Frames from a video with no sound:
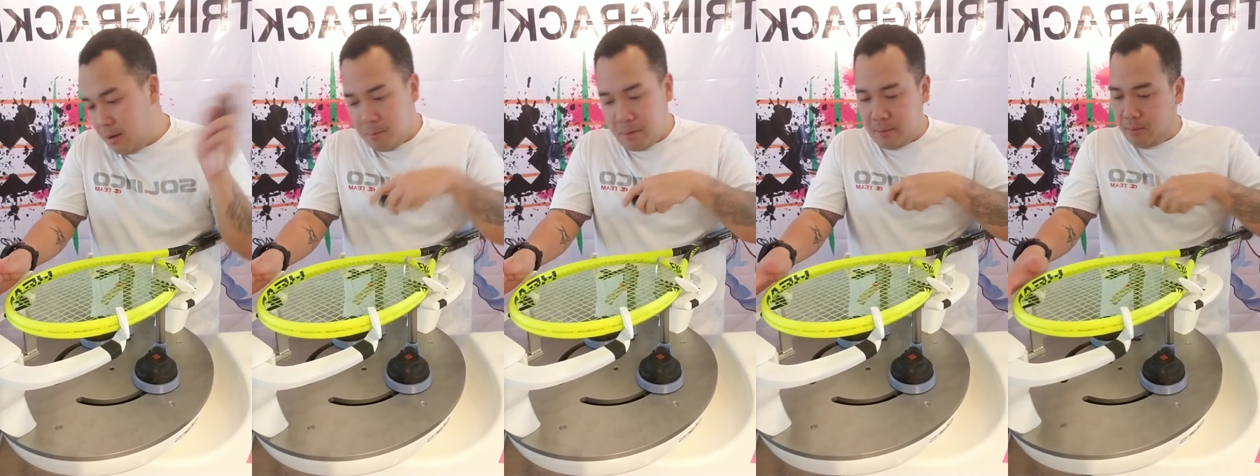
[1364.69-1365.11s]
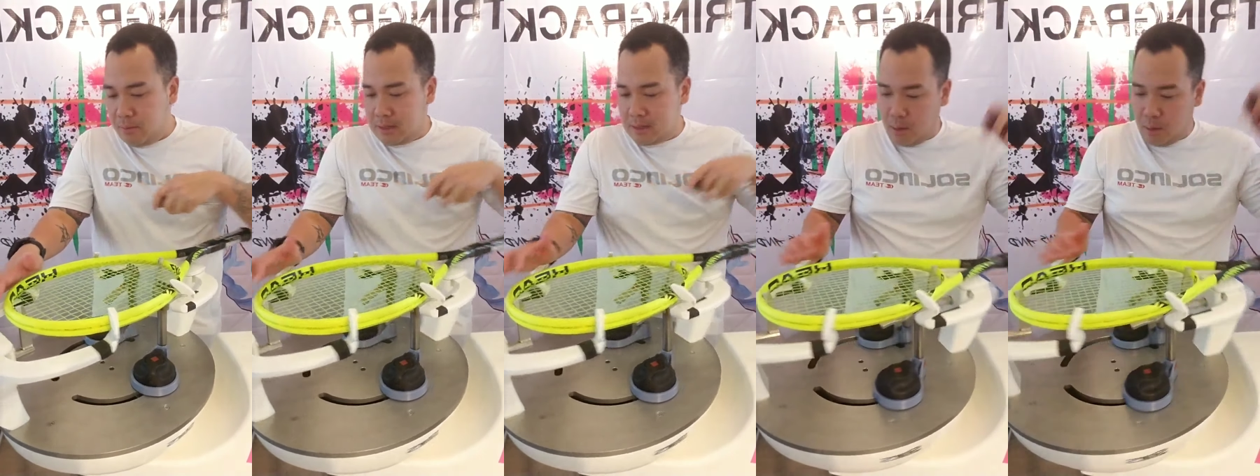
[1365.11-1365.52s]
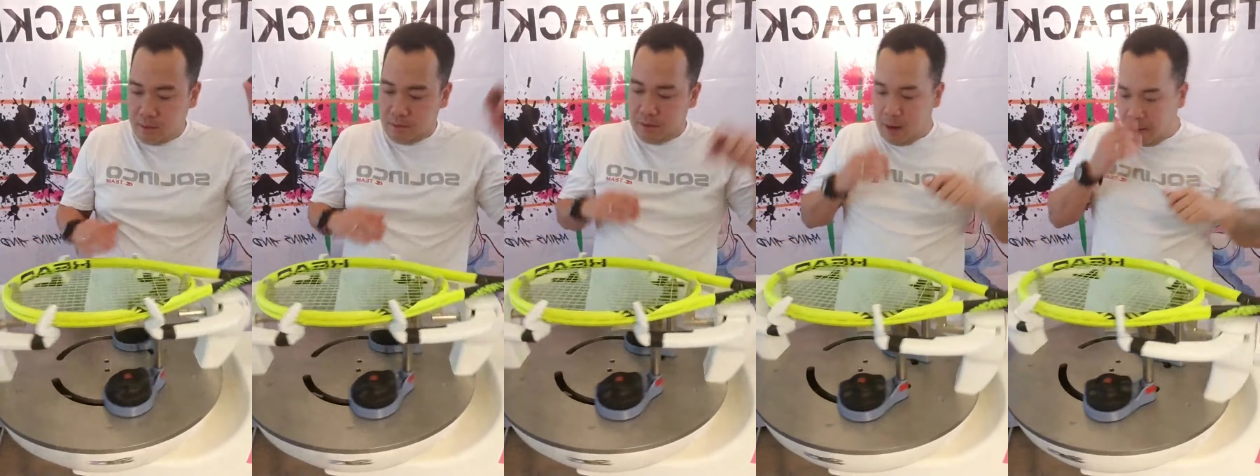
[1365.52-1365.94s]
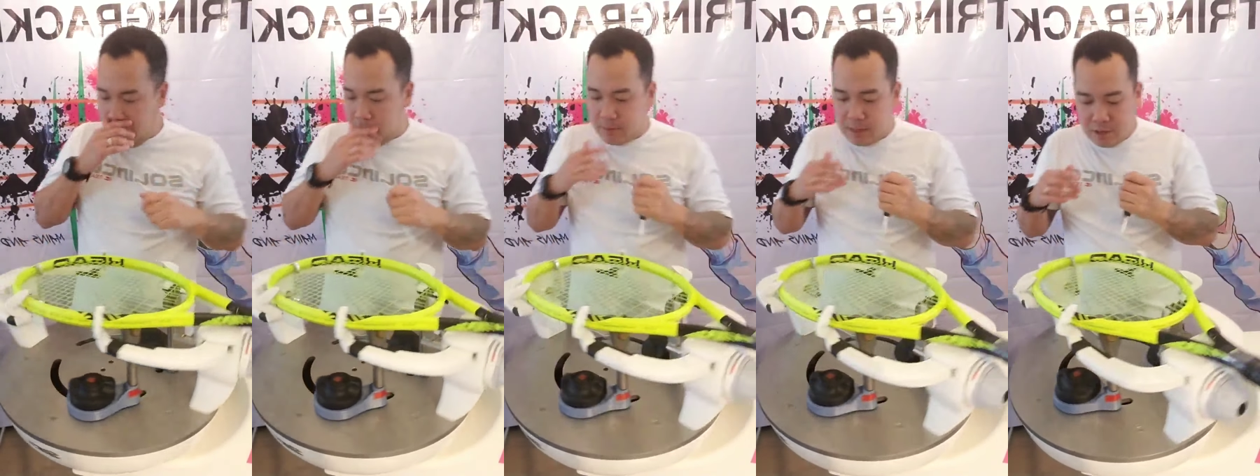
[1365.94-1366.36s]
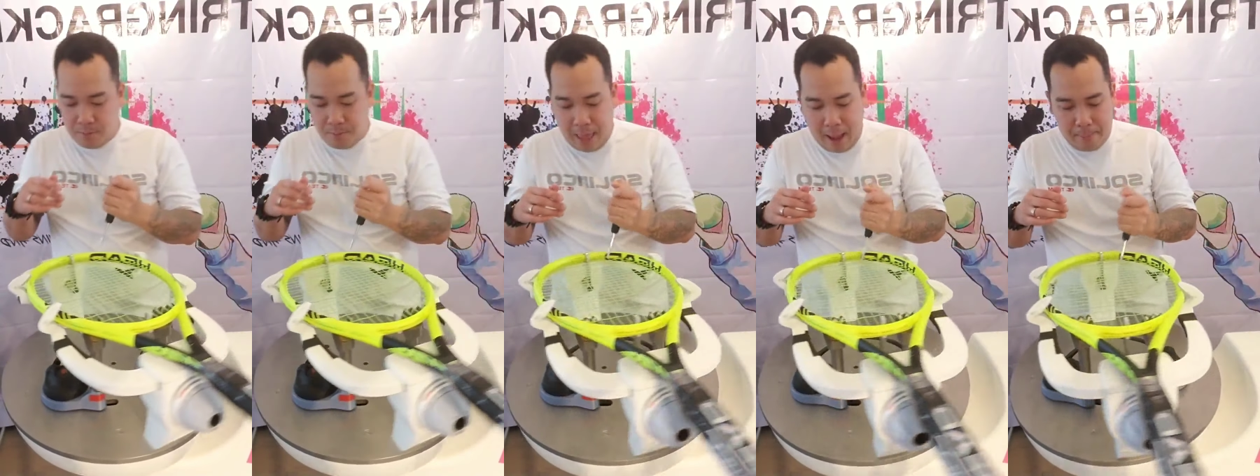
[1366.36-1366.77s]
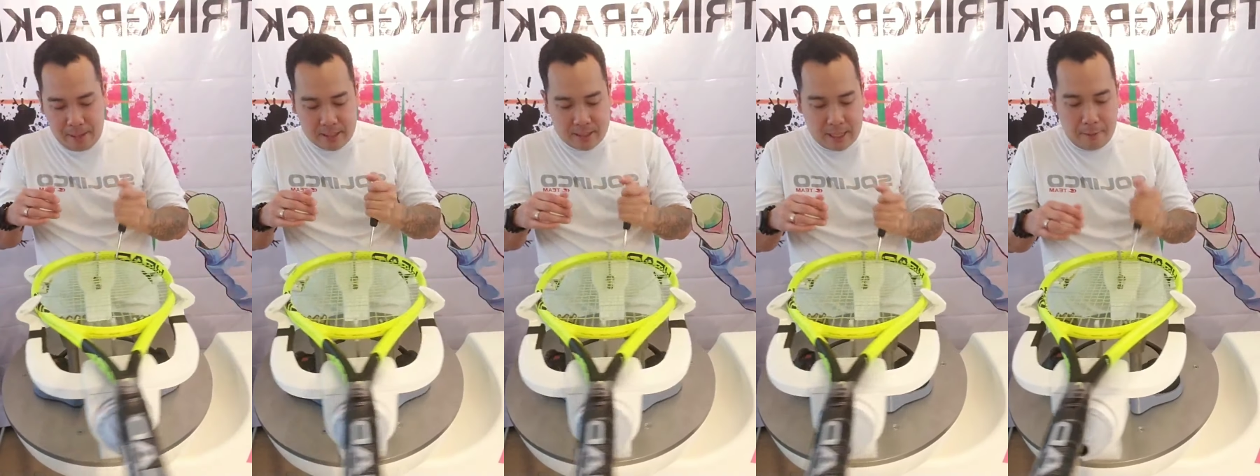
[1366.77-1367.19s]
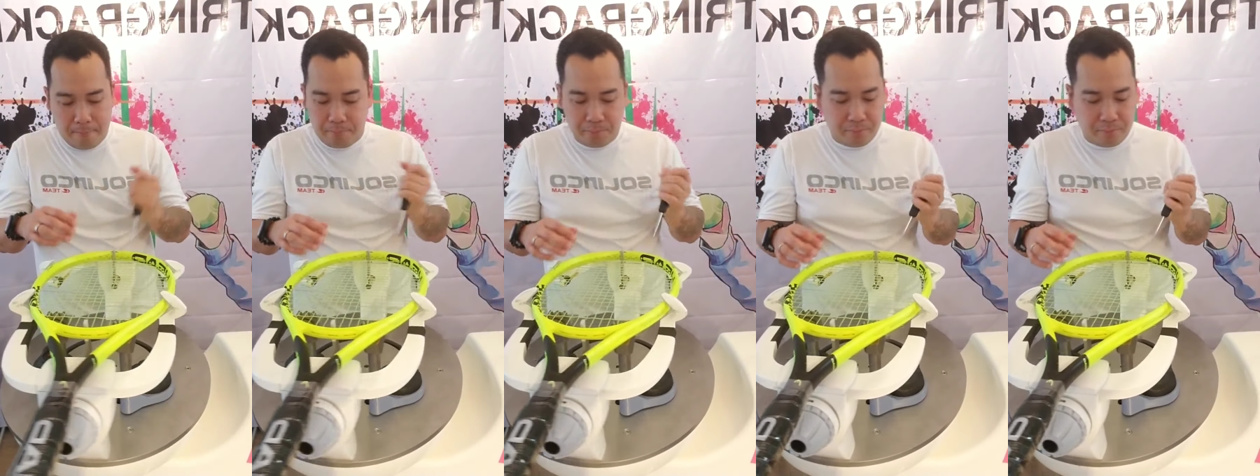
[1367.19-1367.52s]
But that's a whole different conversation. That being said,